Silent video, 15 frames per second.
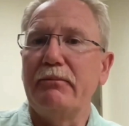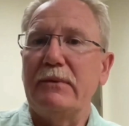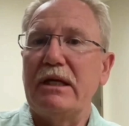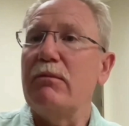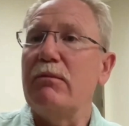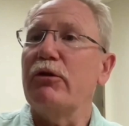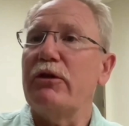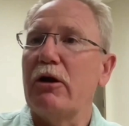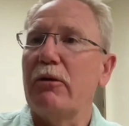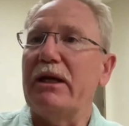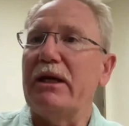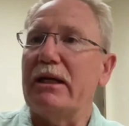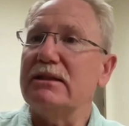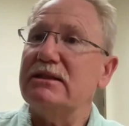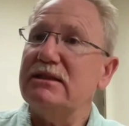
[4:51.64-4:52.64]
chemotherapy
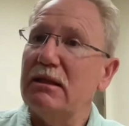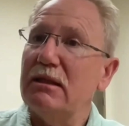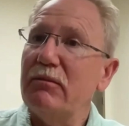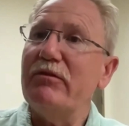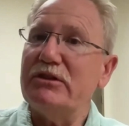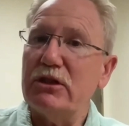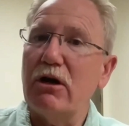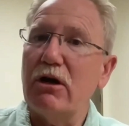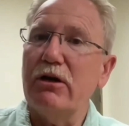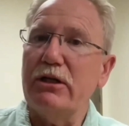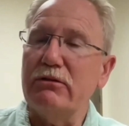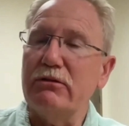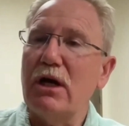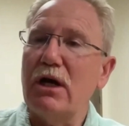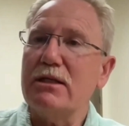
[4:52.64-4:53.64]
because some of it's
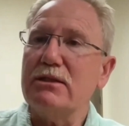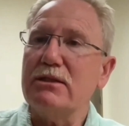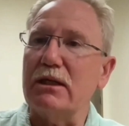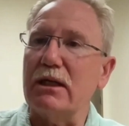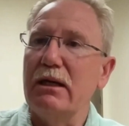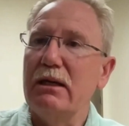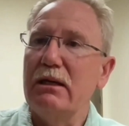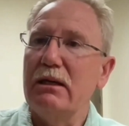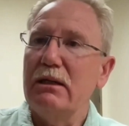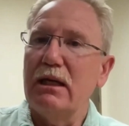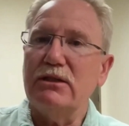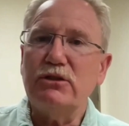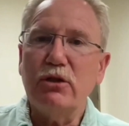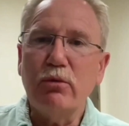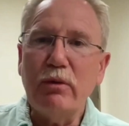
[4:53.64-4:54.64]
cardiotoxic.
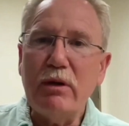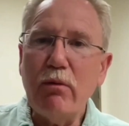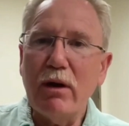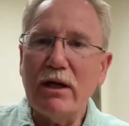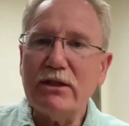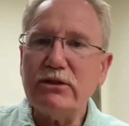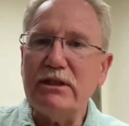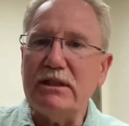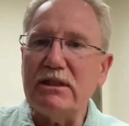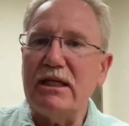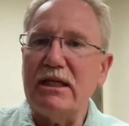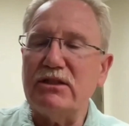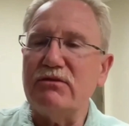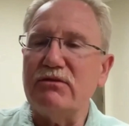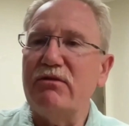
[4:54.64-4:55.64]
And so we watch these
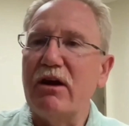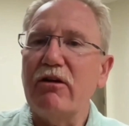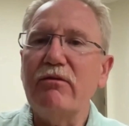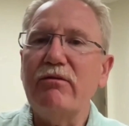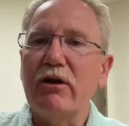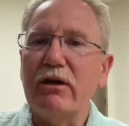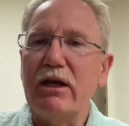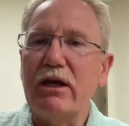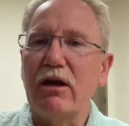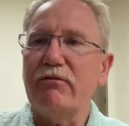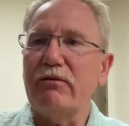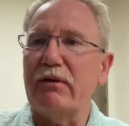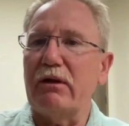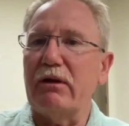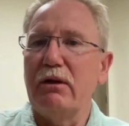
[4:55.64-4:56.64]
kids very, very
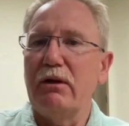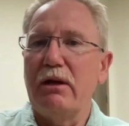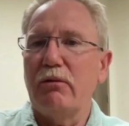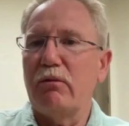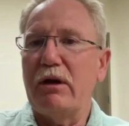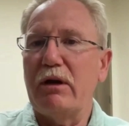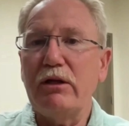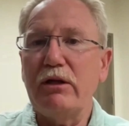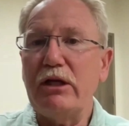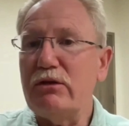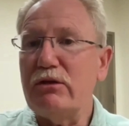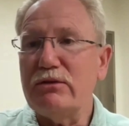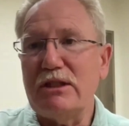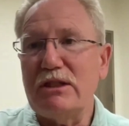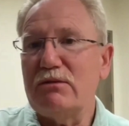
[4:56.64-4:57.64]
carefully. We only
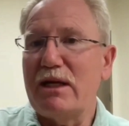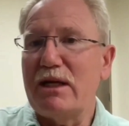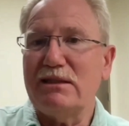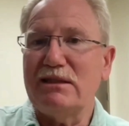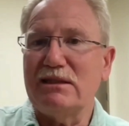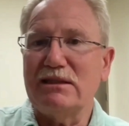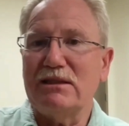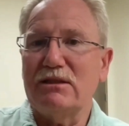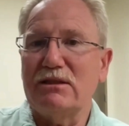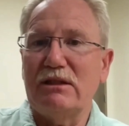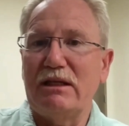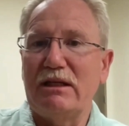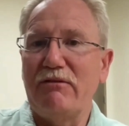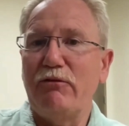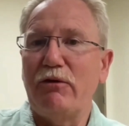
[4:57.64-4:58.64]
use these medicines
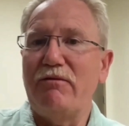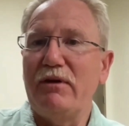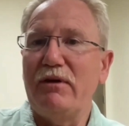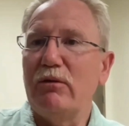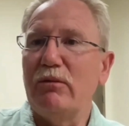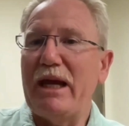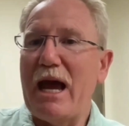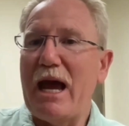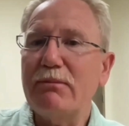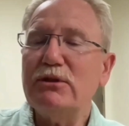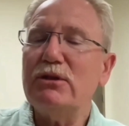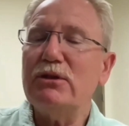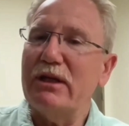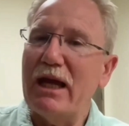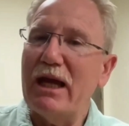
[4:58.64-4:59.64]
if we feel we
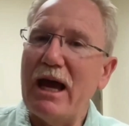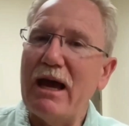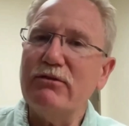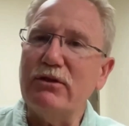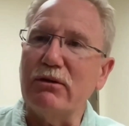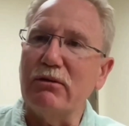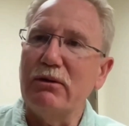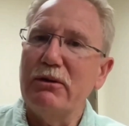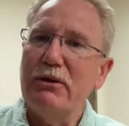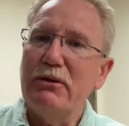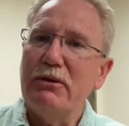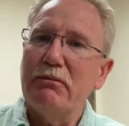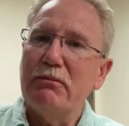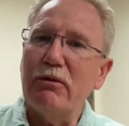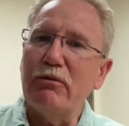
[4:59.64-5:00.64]
absolutely have to.
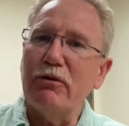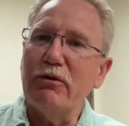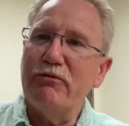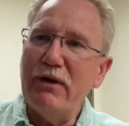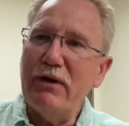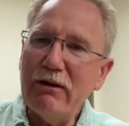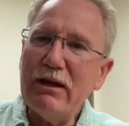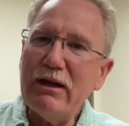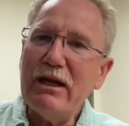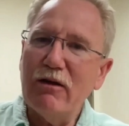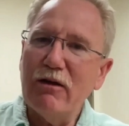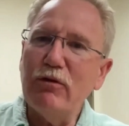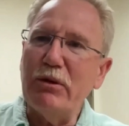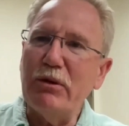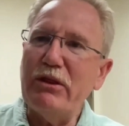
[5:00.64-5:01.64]
But we're very
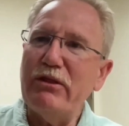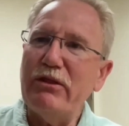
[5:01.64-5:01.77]
careful with